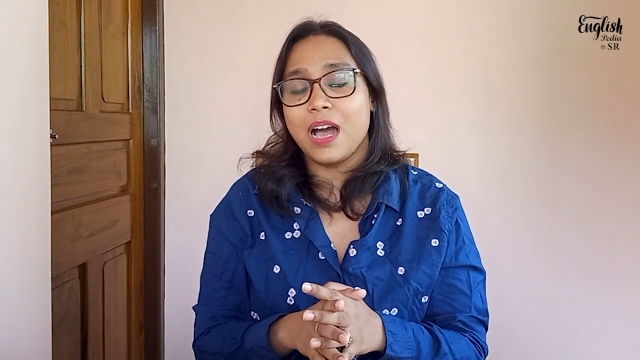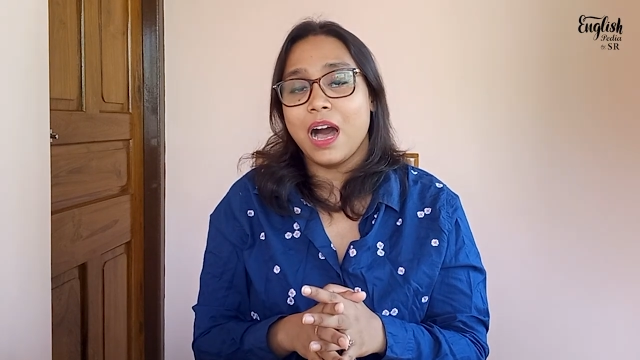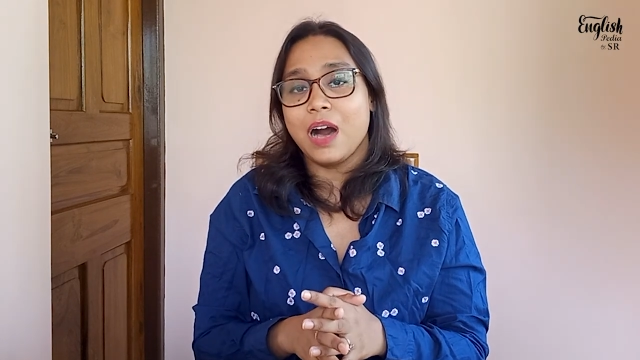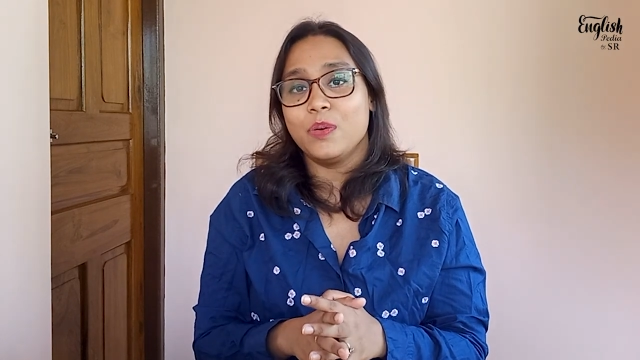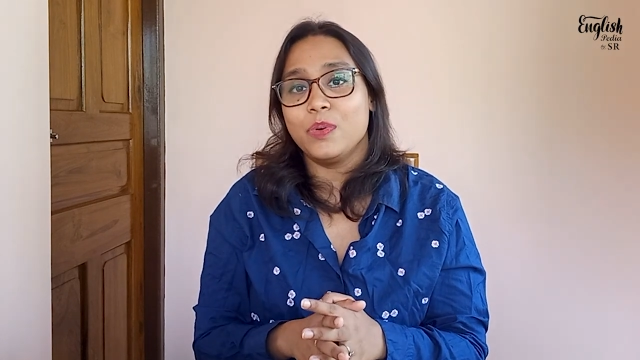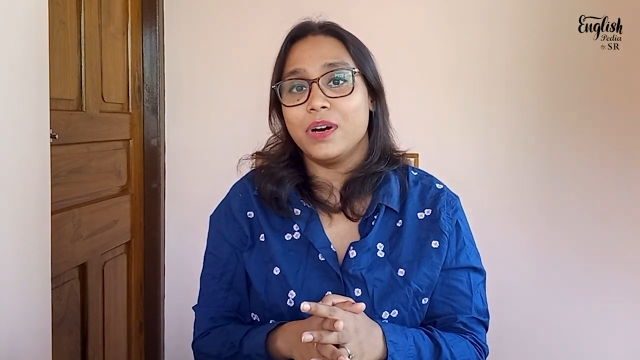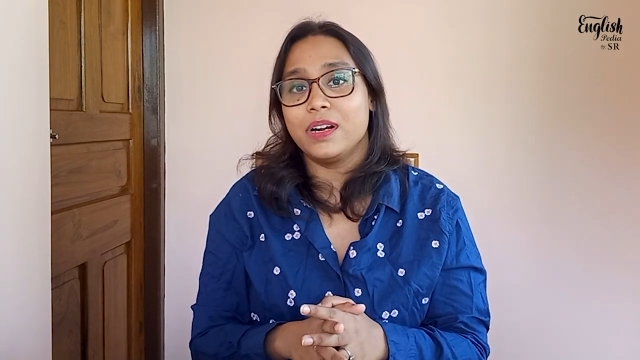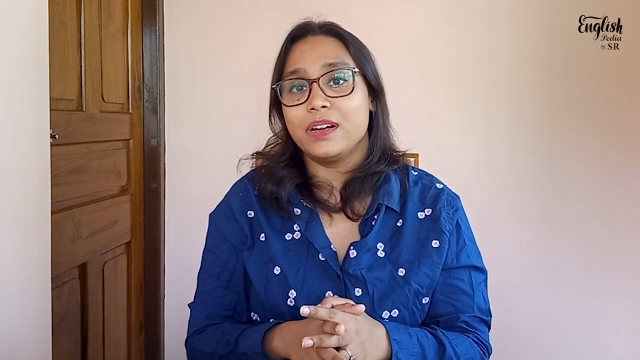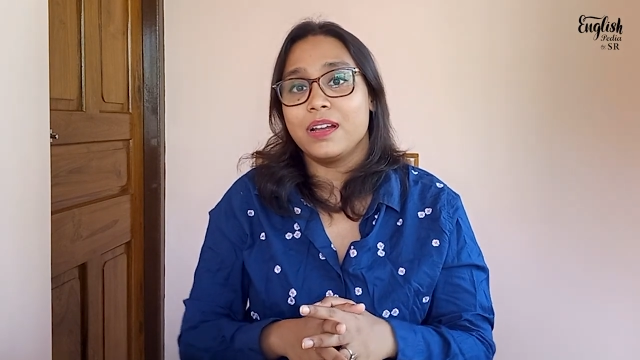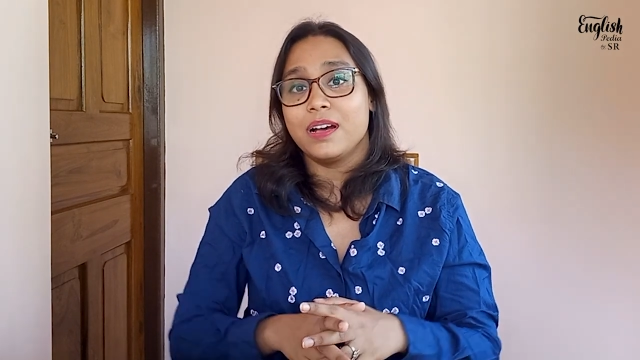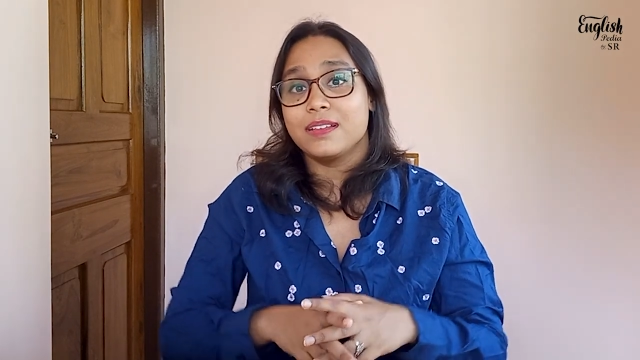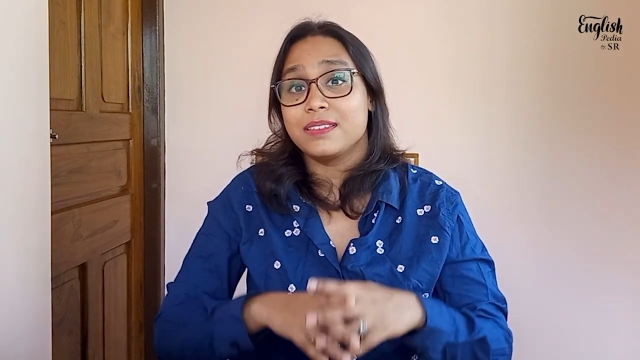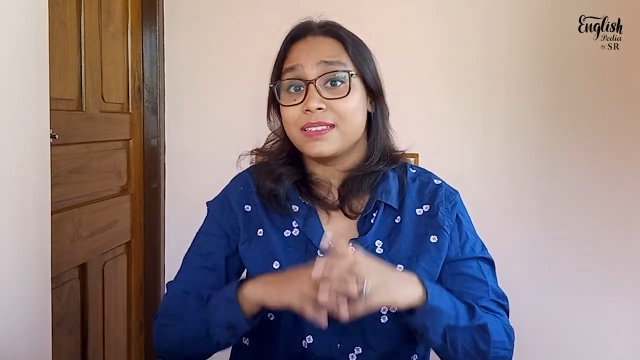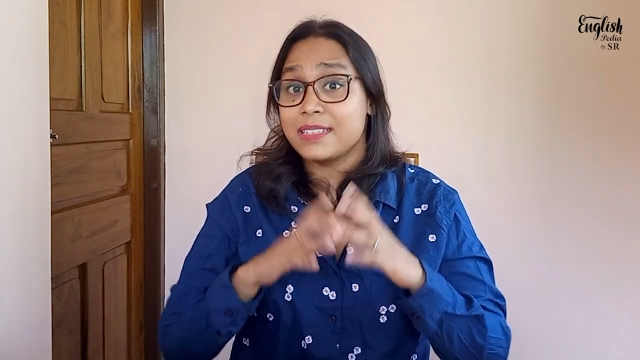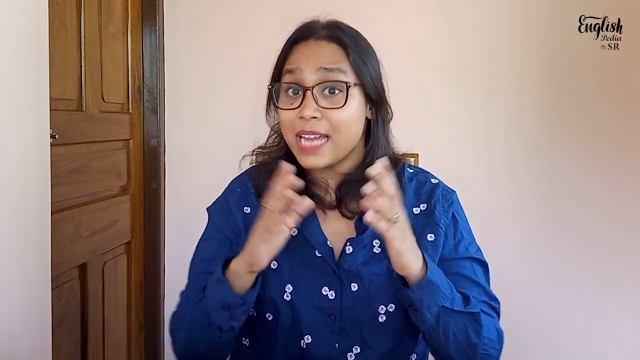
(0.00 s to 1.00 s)
hour
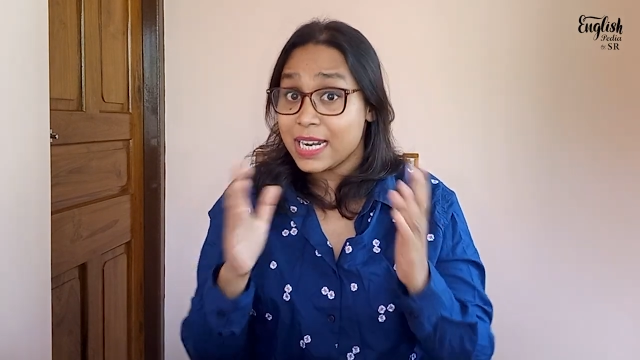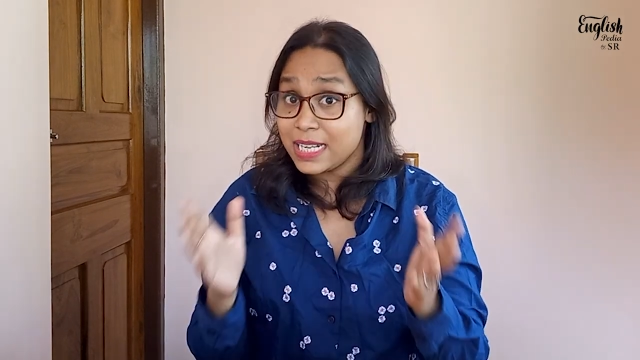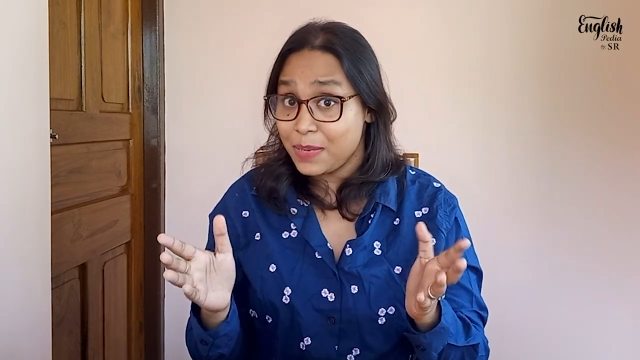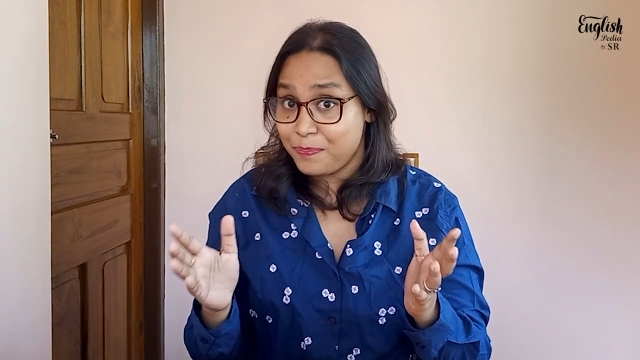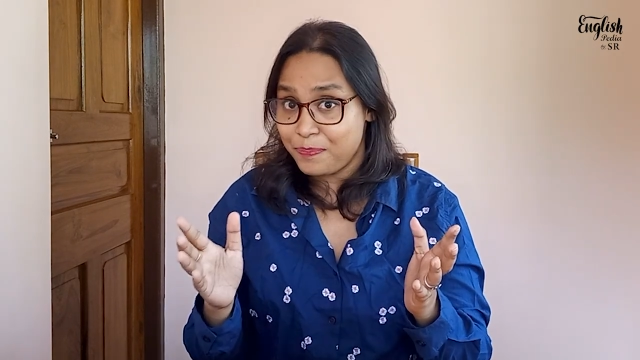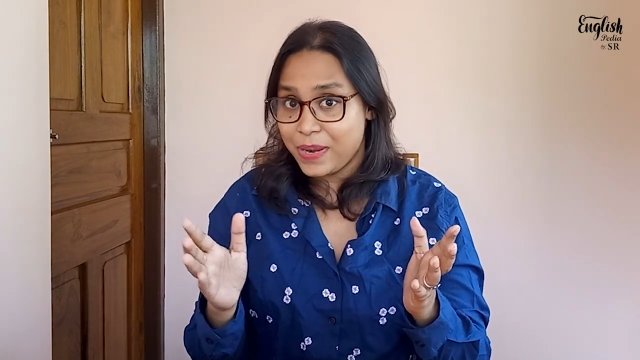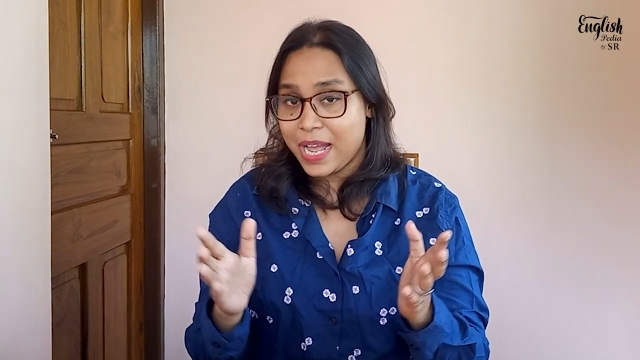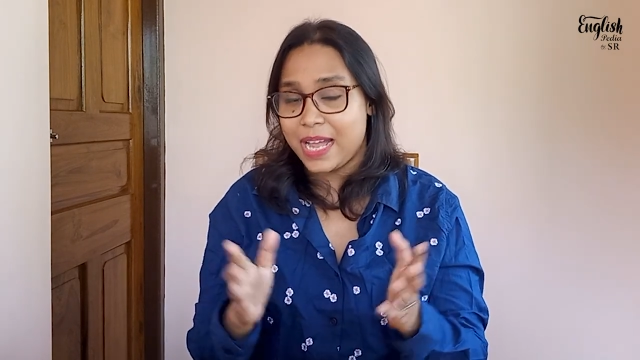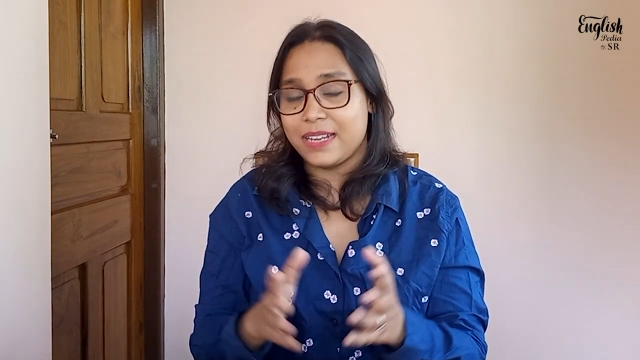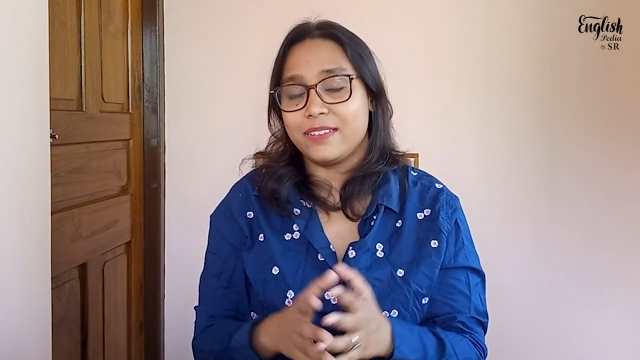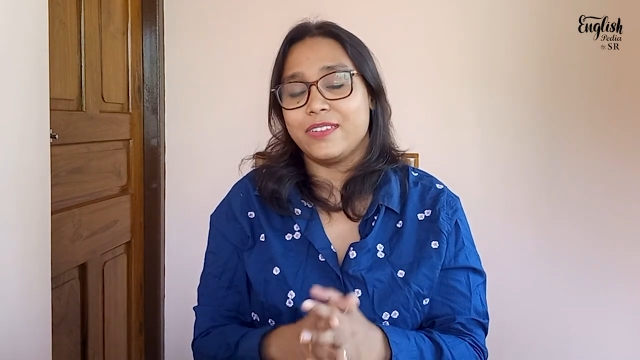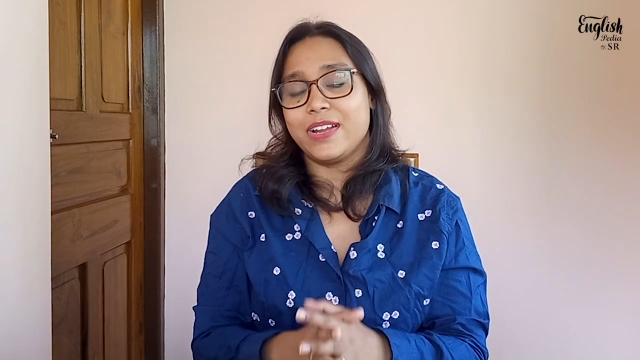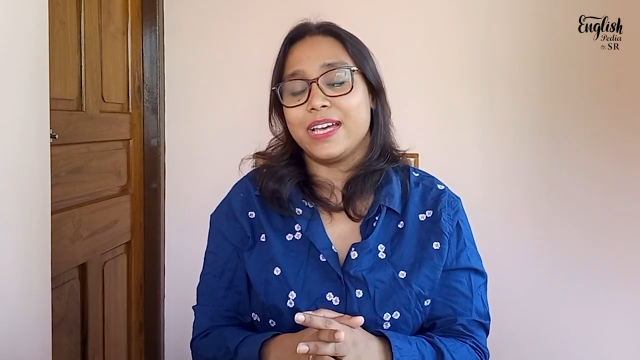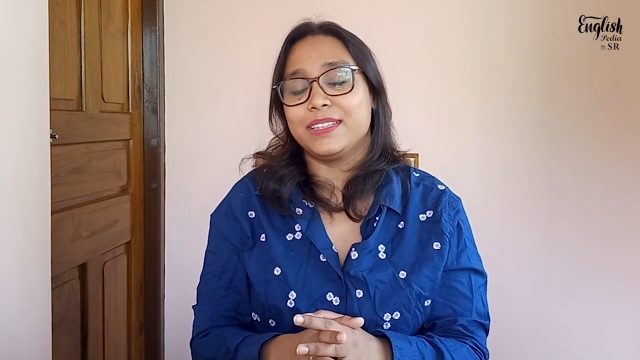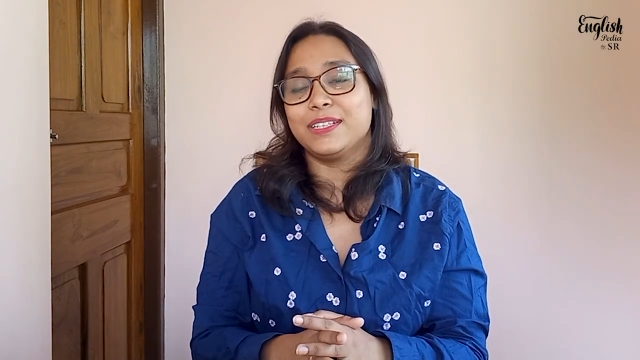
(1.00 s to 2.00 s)
study plan
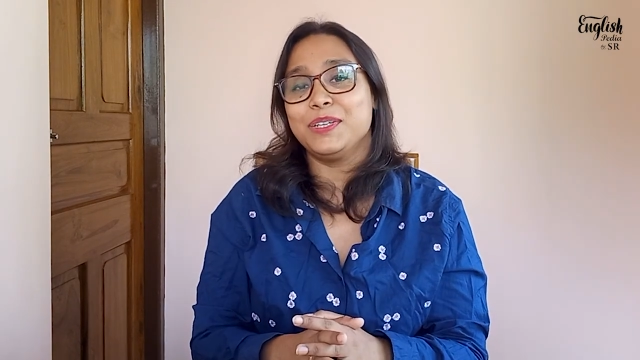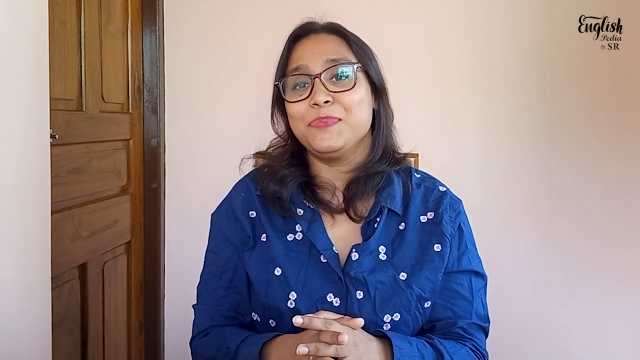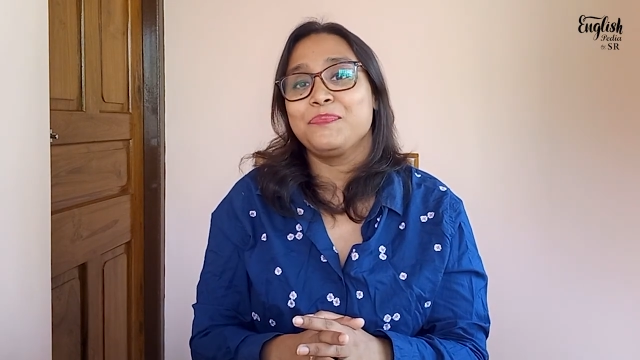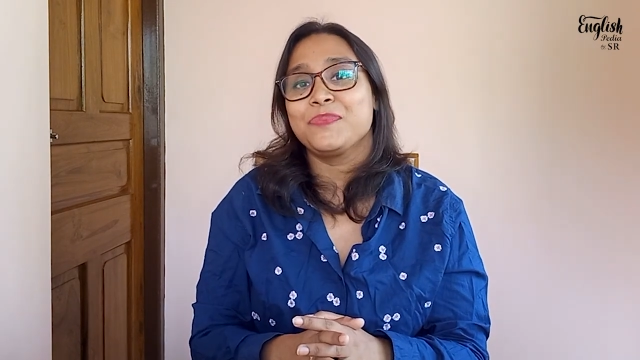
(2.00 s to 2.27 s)
rather,